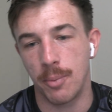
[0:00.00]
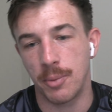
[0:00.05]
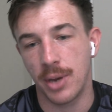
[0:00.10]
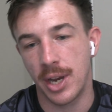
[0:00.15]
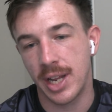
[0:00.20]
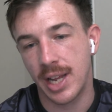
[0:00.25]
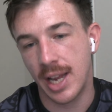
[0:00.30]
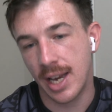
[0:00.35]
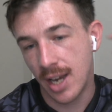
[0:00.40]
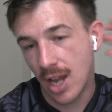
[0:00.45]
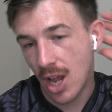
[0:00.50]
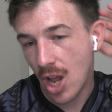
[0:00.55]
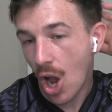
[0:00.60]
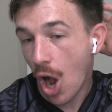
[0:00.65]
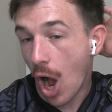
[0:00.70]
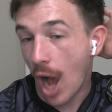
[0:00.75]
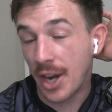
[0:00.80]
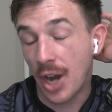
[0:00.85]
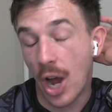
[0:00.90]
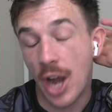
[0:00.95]
And again,
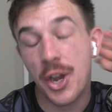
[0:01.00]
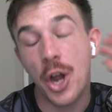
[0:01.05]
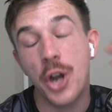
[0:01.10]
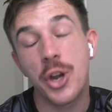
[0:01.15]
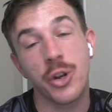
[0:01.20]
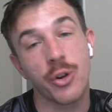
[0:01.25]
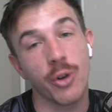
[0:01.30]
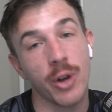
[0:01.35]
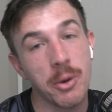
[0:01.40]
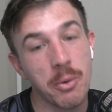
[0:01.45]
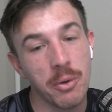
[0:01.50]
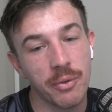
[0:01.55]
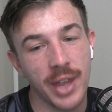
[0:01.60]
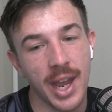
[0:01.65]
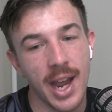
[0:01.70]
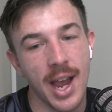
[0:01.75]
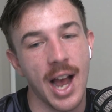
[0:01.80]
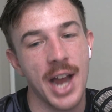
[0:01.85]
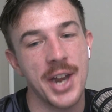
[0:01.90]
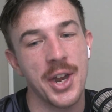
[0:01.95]
I don't agree with
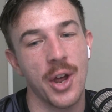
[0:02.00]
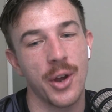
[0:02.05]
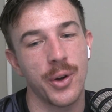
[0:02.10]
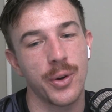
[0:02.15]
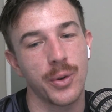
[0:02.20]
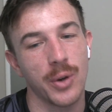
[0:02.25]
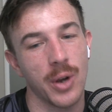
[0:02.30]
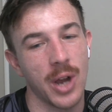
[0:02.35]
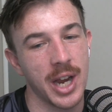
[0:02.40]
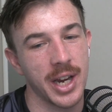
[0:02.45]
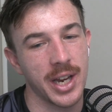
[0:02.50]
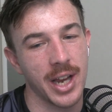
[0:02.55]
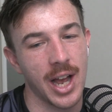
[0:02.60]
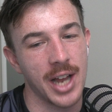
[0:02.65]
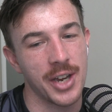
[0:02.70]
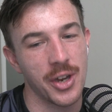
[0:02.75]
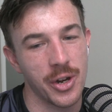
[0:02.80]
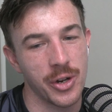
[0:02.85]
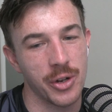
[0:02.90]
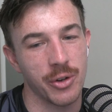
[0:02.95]
that. I know. I
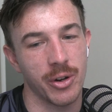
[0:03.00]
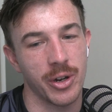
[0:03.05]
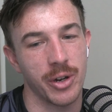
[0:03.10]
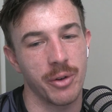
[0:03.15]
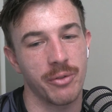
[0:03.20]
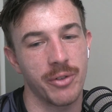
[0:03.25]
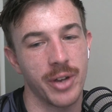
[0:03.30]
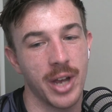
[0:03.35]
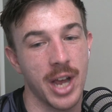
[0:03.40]
don't agree with that.